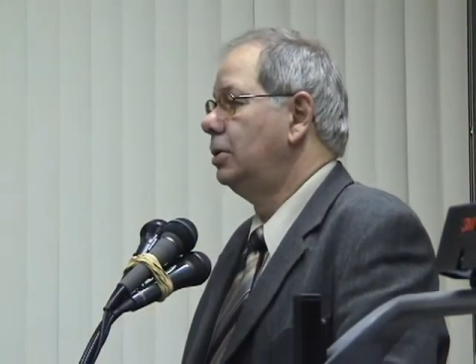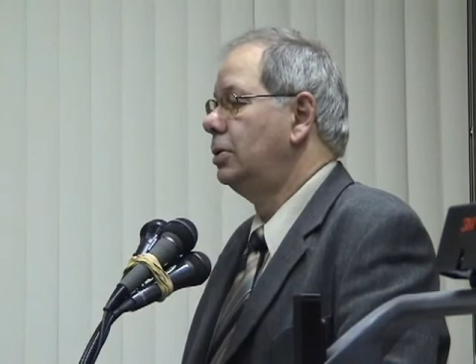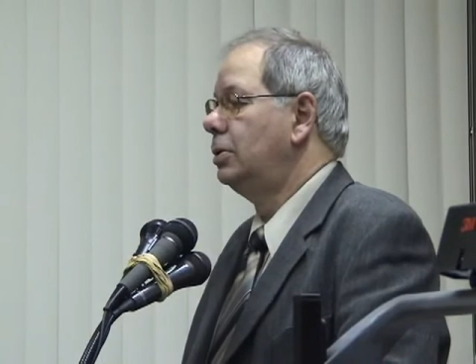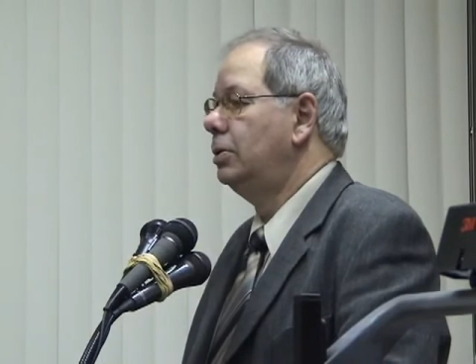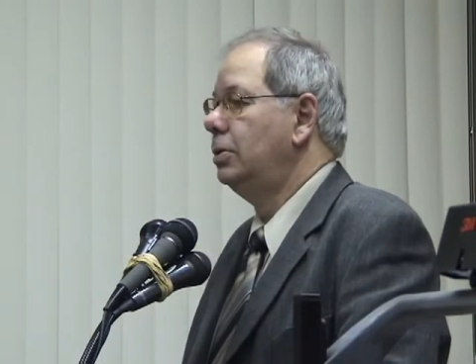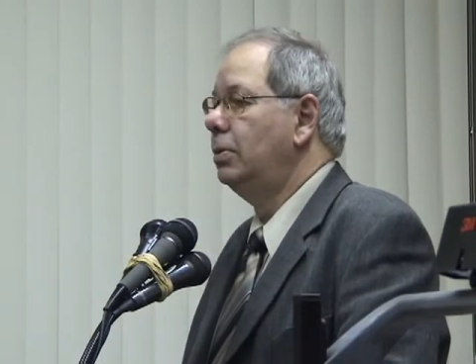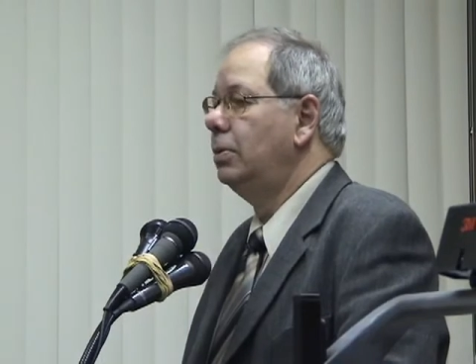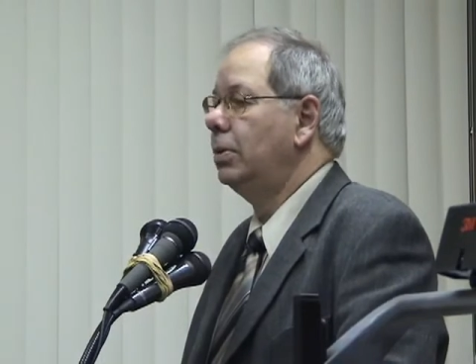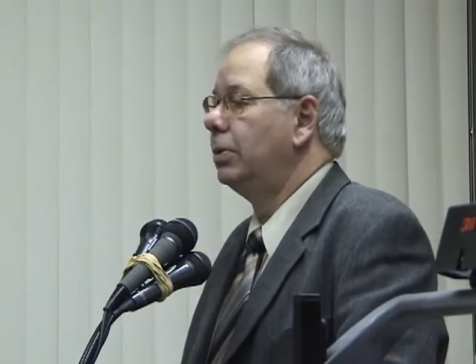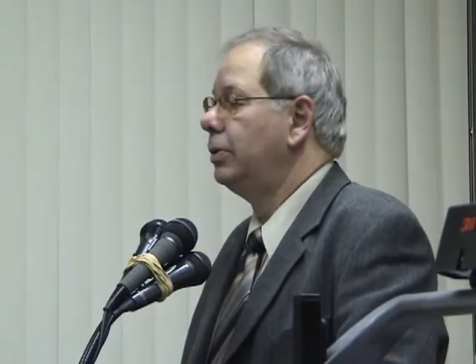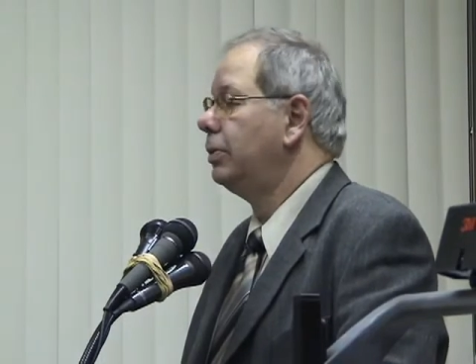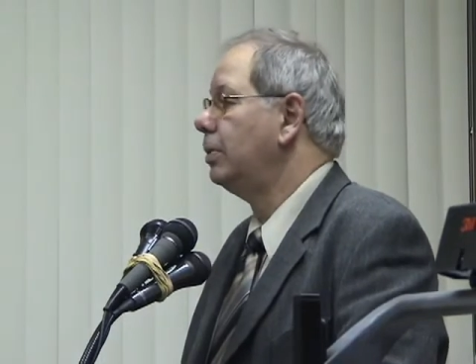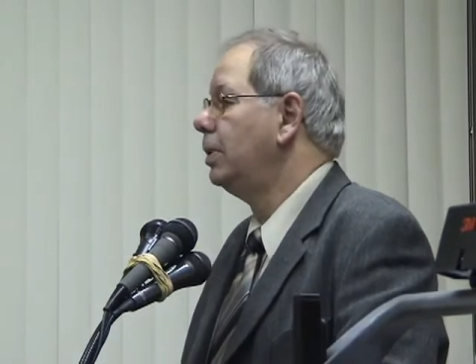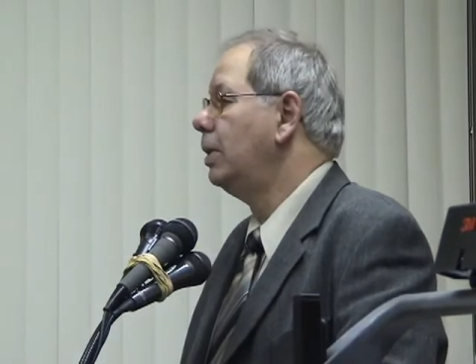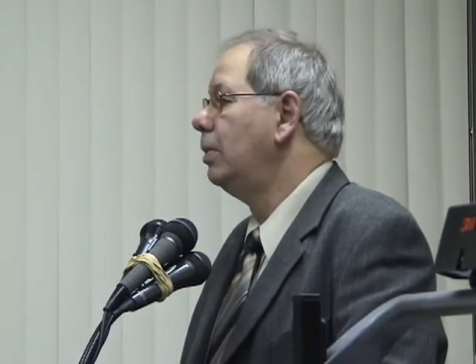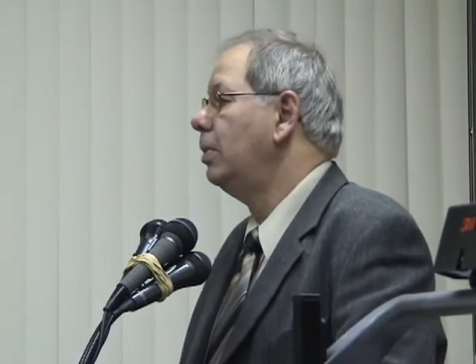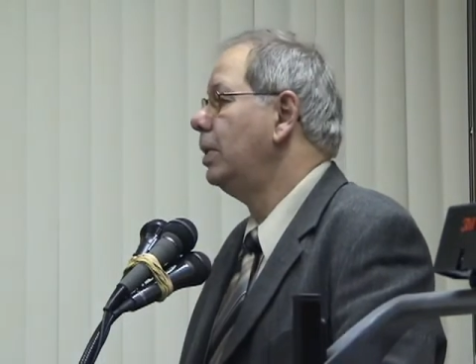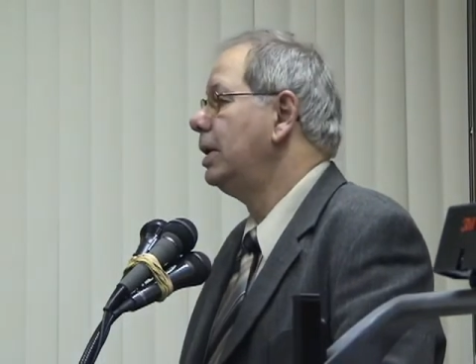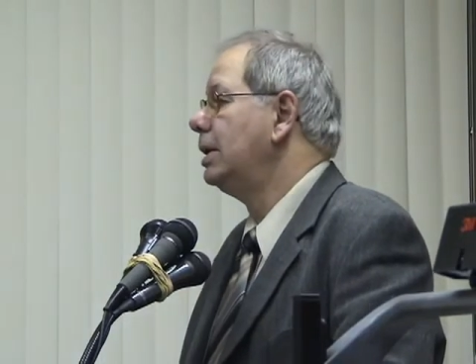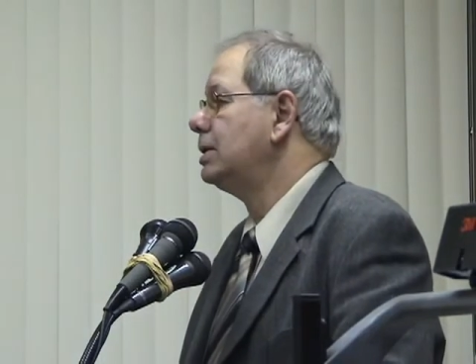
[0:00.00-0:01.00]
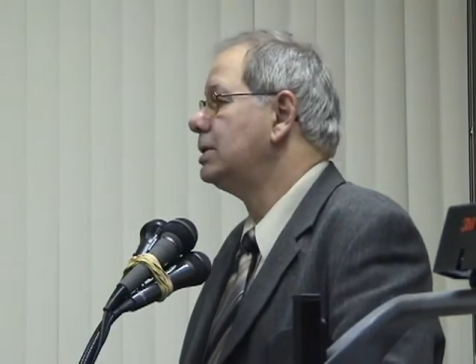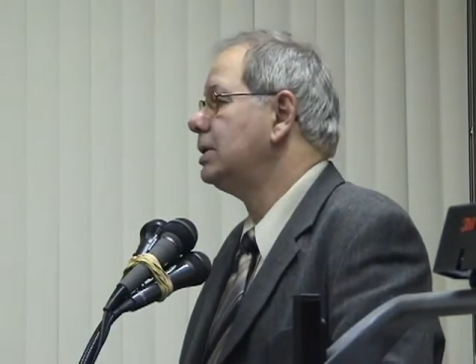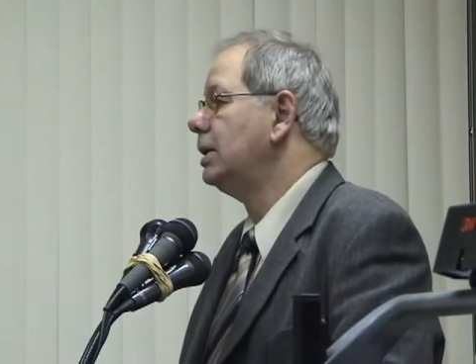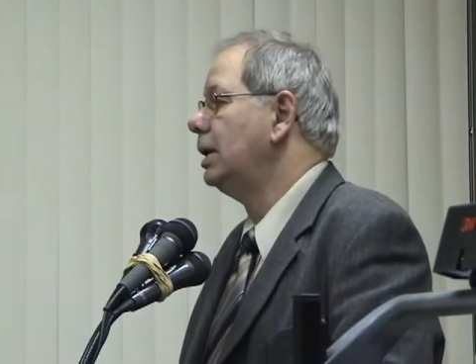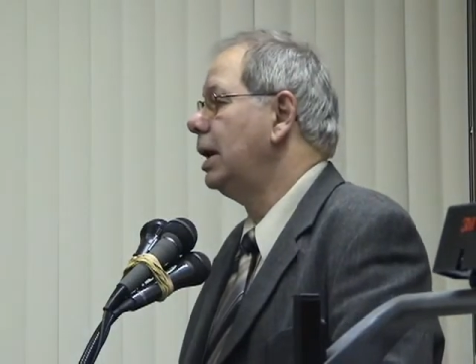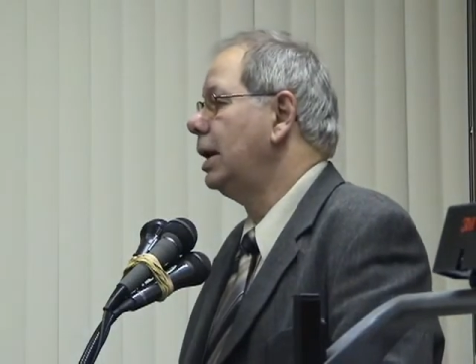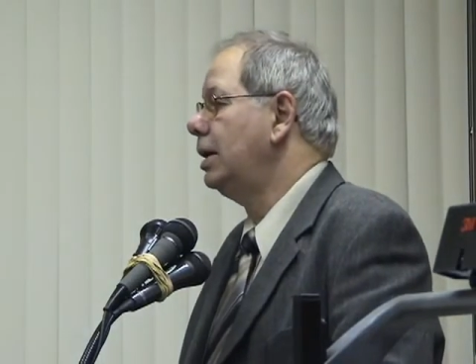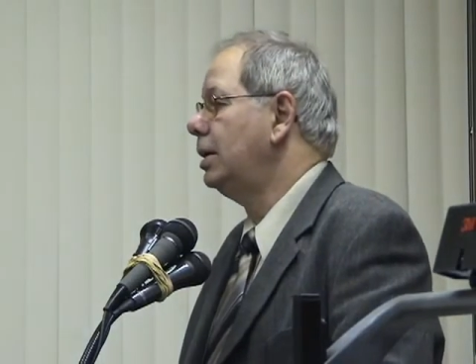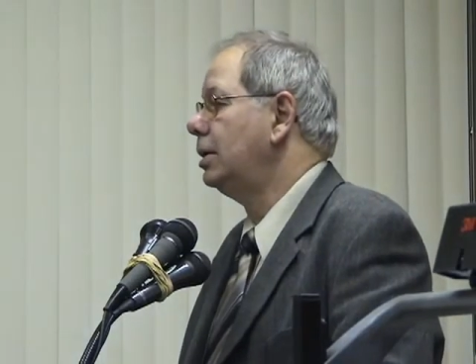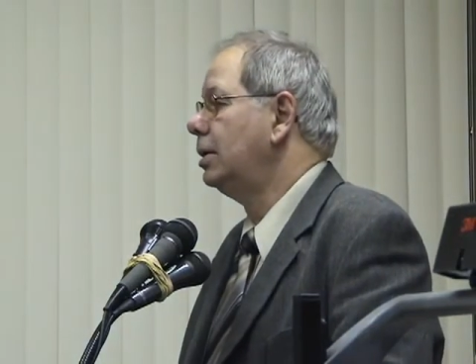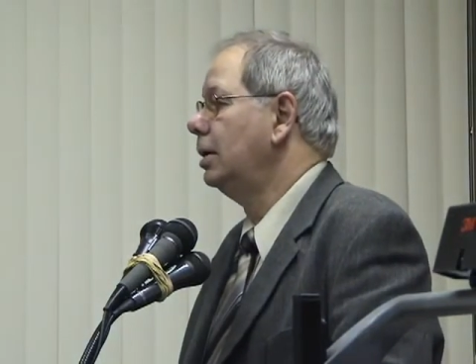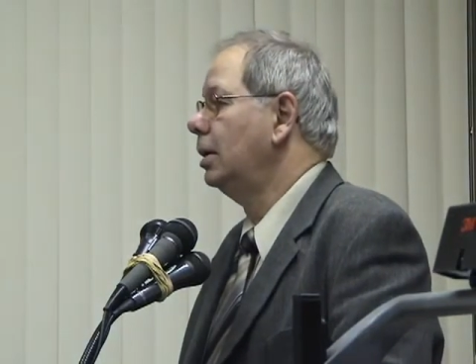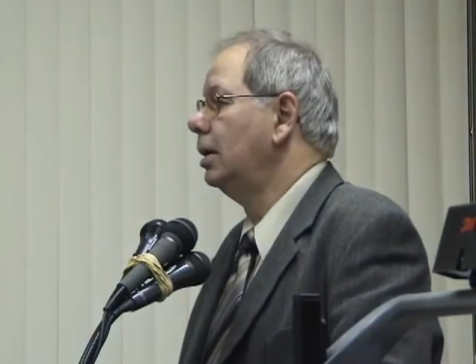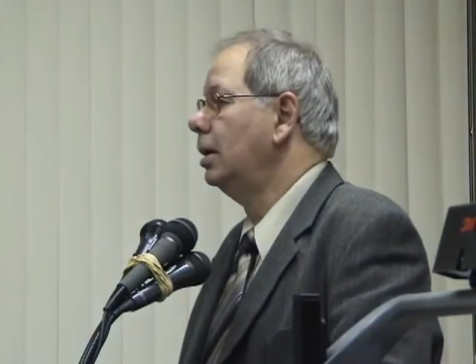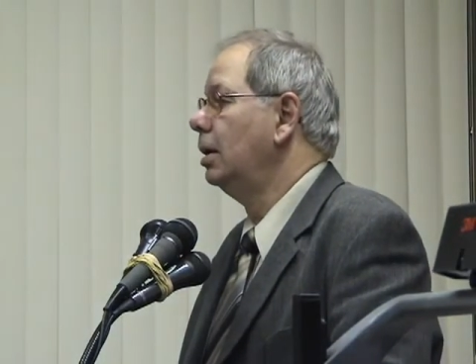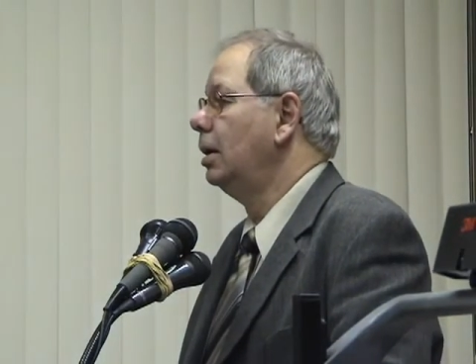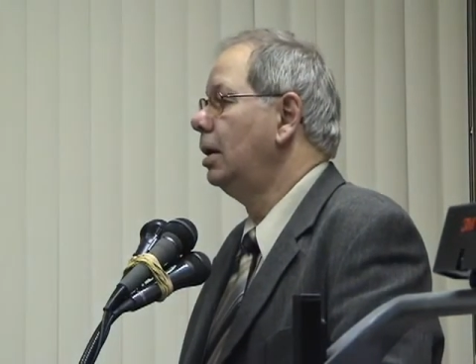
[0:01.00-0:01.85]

2 or 3 weeks later